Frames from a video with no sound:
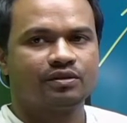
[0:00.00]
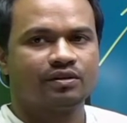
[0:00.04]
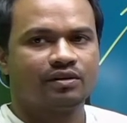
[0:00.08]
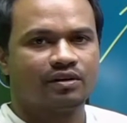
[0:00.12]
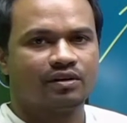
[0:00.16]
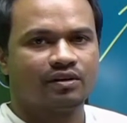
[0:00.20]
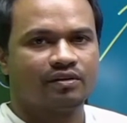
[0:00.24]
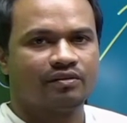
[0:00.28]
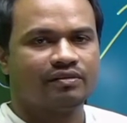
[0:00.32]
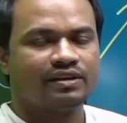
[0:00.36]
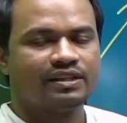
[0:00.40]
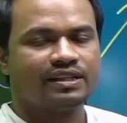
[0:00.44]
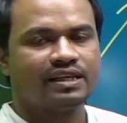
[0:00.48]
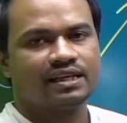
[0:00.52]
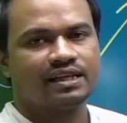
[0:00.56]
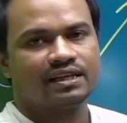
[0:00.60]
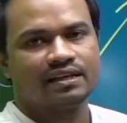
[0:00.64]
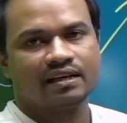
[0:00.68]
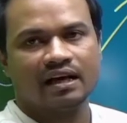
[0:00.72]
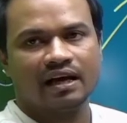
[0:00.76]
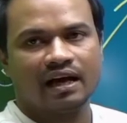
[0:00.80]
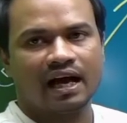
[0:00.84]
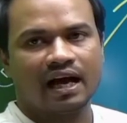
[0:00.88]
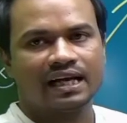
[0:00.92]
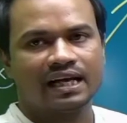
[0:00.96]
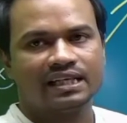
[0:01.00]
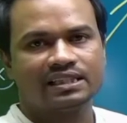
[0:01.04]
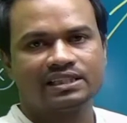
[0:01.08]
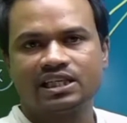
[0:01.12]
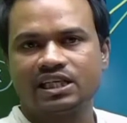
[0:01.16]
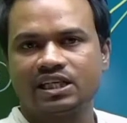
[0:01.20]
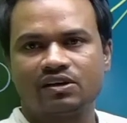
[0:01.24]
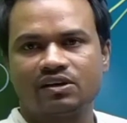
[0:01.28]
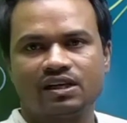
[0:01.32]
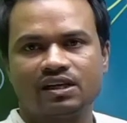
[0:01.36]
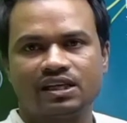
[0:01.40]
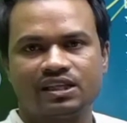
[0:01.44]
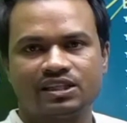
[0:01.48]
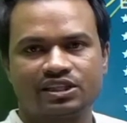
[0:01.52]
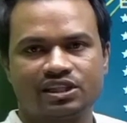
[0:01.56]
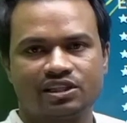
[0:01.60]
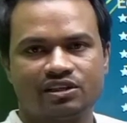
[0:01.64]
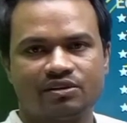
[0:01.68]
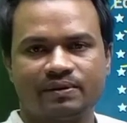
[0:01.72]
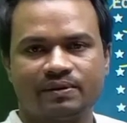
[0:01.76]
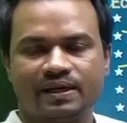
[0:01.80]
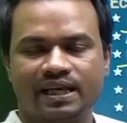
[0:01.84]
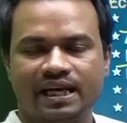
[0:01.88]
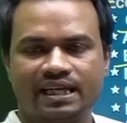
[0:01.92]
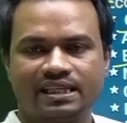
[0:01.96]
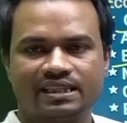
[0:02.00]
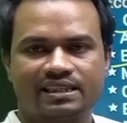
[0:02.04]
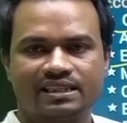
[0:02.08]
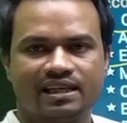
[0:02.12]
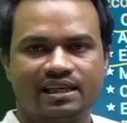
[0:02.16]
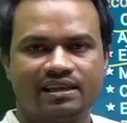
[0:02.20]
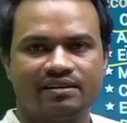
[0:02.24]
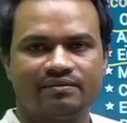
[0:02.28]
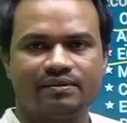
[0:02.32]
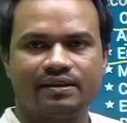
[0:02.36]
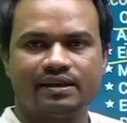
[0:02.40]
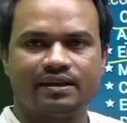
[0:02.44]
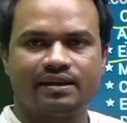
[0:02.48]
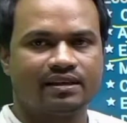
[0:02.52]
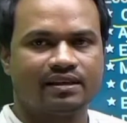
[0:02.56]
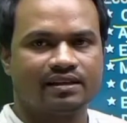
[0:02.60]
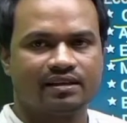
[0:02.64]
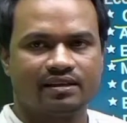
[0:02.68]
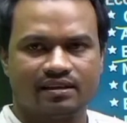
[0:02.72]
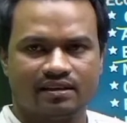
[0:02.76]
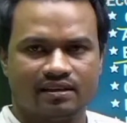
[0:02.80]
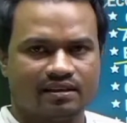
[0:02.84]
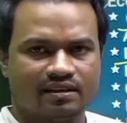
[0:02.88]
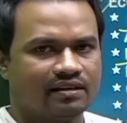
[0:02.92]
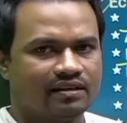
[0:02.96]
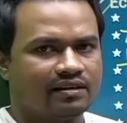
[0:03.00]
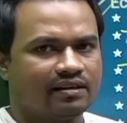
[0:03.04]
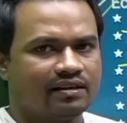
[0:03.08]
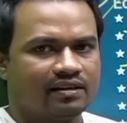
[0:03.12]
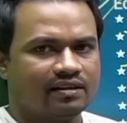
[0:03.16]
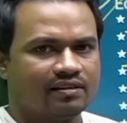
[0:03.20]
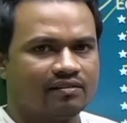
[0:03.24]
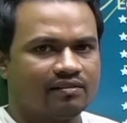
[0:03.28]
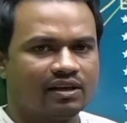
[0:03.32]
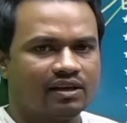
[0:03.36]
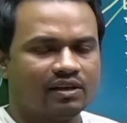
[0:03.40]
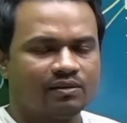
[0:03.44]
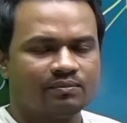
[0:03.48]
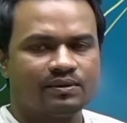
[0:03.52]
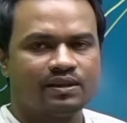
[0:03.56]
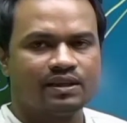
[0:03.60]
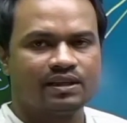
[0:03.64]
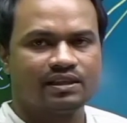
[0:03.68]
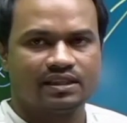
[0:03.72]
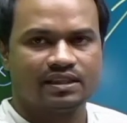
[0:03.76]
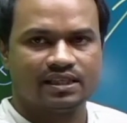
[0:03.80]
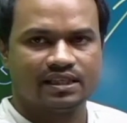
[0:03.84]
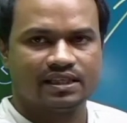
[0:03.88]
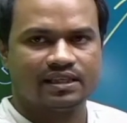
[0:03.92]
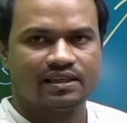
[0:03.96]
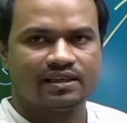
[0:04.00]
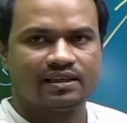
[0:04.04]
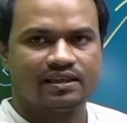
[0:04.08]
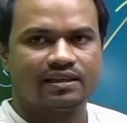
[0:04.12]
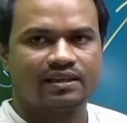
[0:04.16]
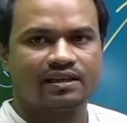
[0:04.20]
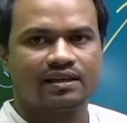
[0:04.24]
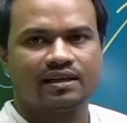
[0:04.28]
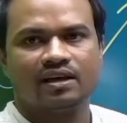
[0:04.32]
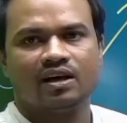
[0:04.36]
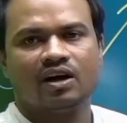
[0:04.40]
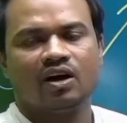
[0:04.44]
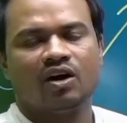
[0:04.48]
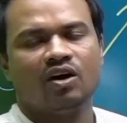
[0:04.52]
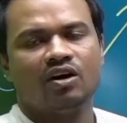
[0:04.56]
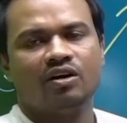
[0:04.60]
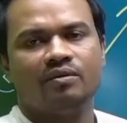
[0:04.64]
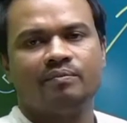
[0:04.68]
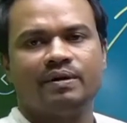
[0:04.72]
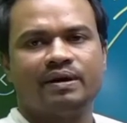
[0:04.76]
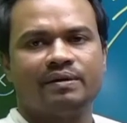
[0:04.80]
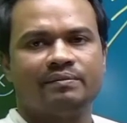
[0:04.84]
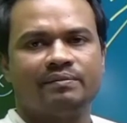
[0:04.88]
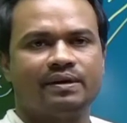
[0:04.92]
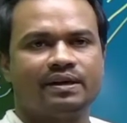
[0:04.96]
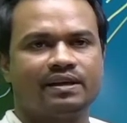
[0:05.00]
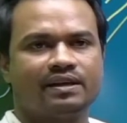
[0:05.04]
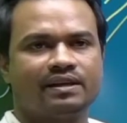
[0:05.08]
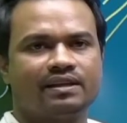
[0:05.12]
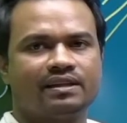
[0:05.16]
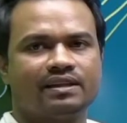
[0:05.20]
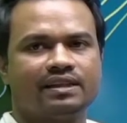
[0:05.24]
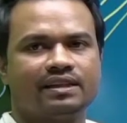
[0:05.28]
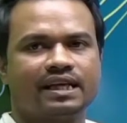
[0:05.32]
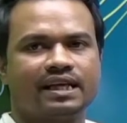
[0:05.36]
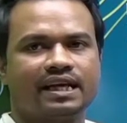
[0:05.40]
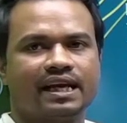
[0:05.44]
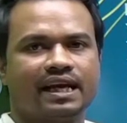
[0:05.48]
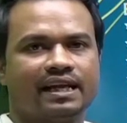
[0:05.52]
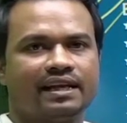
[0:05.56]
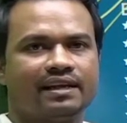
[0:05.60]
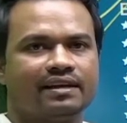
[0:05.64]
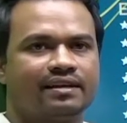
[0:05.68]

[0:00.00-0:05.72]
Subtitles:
whether high circulation of cash can be one of the thing, or maybe they can